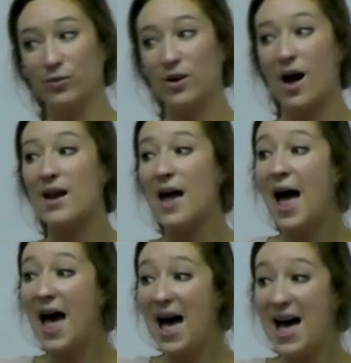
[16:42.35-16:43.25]
We're not
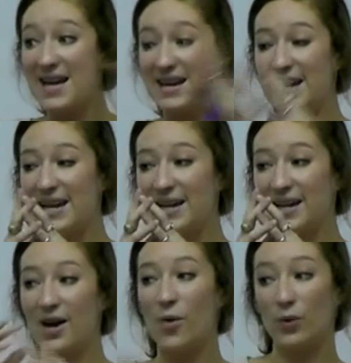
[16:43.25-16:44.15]

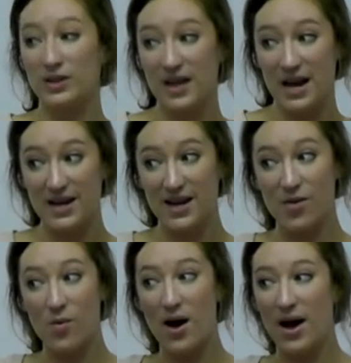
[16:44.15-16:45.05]
adding, we're taking
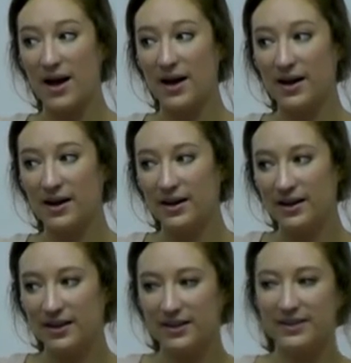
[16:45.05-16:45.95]
away.
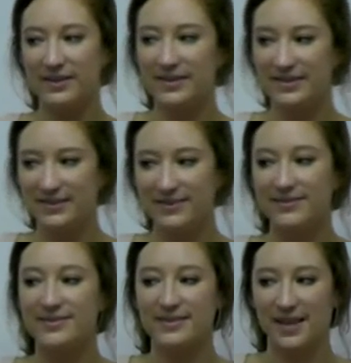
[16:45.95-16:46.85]

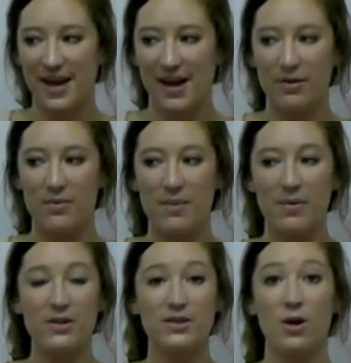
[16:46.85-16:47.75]
Yeah,
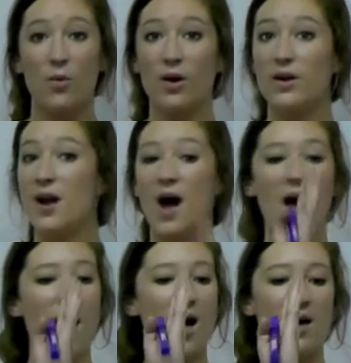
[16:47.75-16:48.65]
remember? So we're
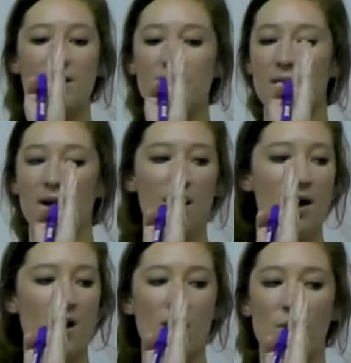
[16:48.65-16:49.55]
not
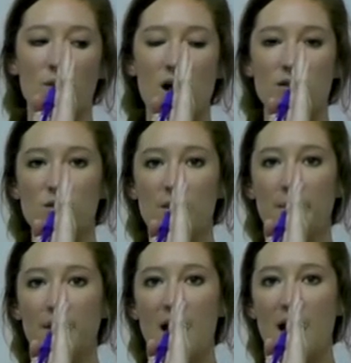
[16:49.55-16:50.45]
we're not doing
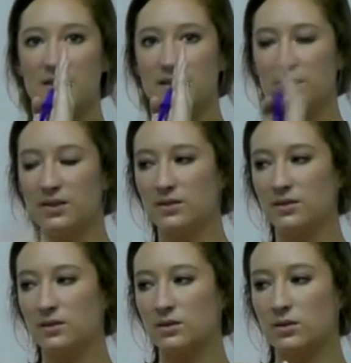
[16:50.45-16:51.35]
plus.
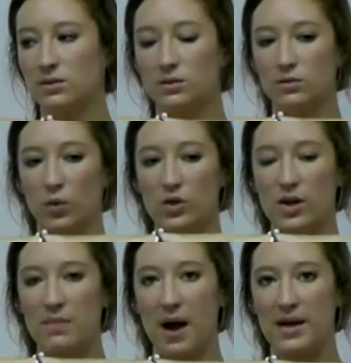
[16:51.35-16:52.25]
We're
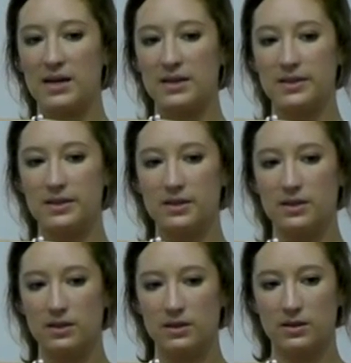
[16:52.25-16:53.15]
doing minus.
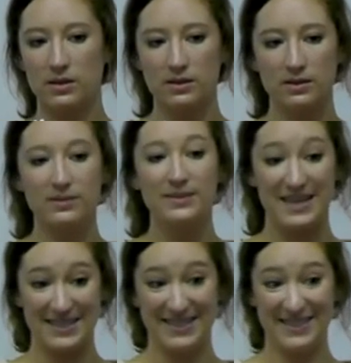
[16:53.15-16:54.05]

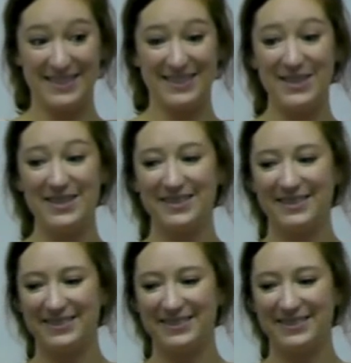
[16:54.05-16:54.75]
Yes, that's good.